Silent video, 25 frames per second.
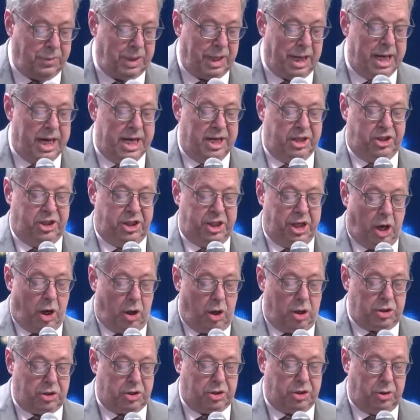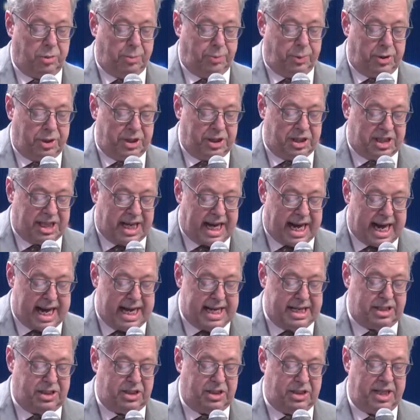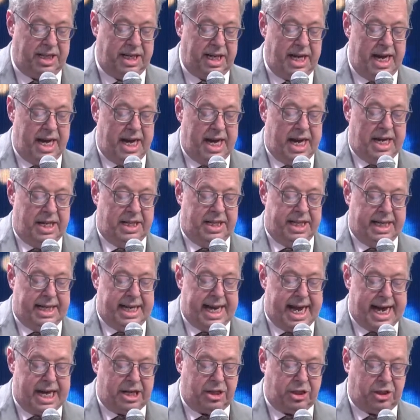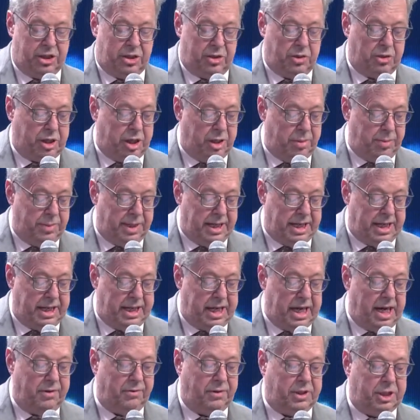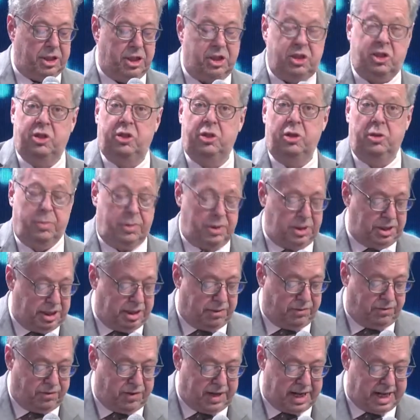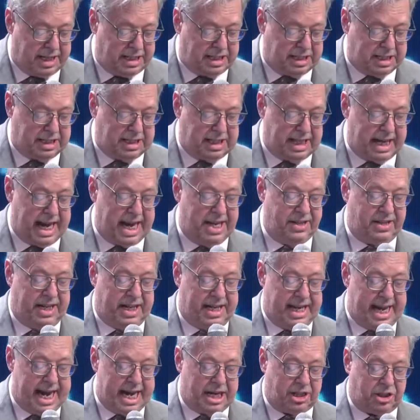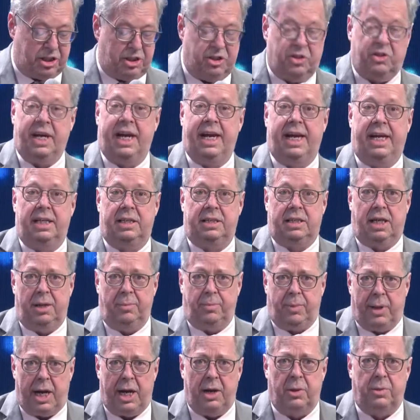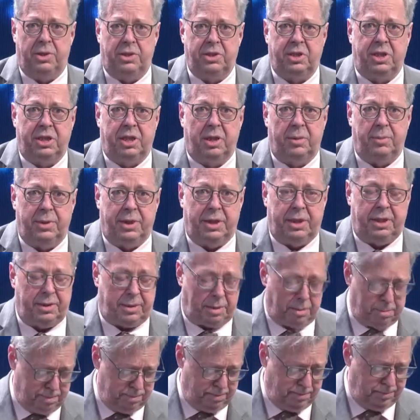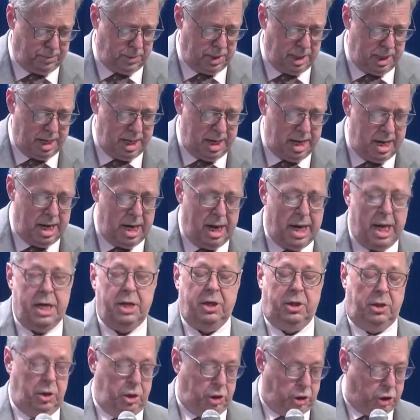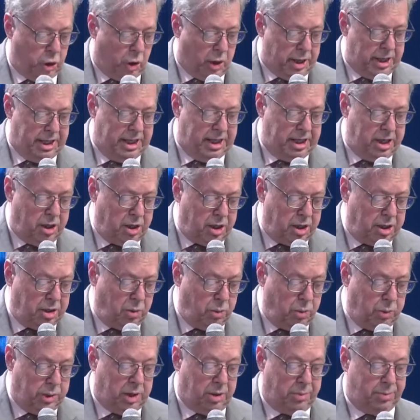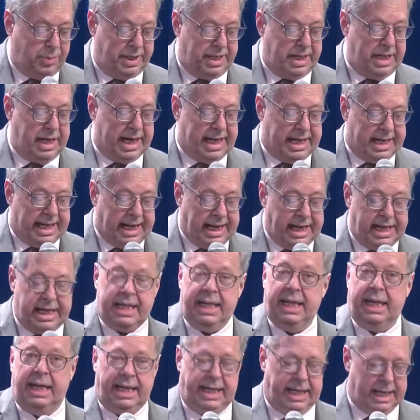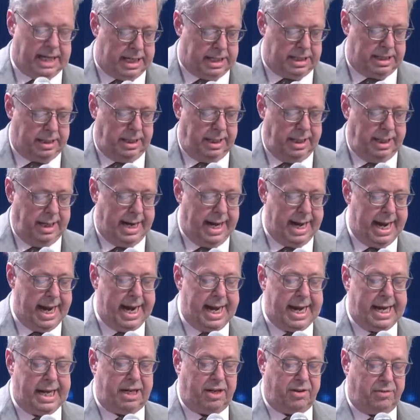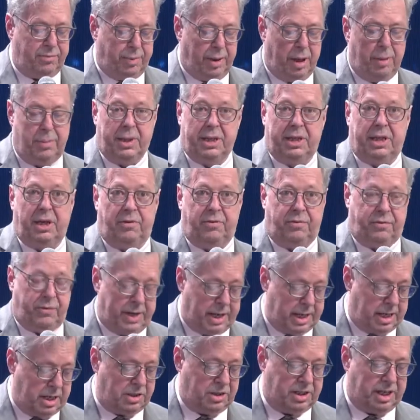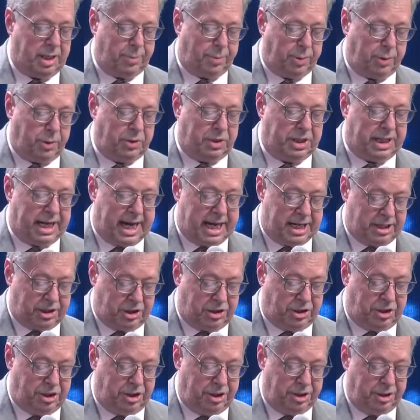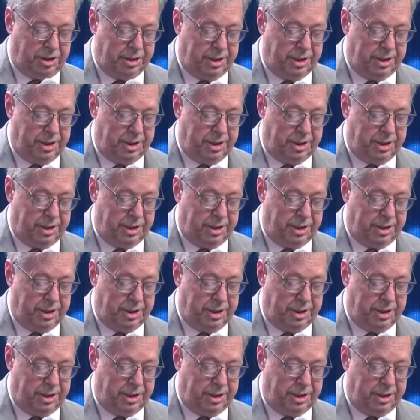She also presides the National Committee of Consumers Defense and the National Anti-Piracy Committee. Joining her will be Henrique Leon, head of public affairs at Proteste.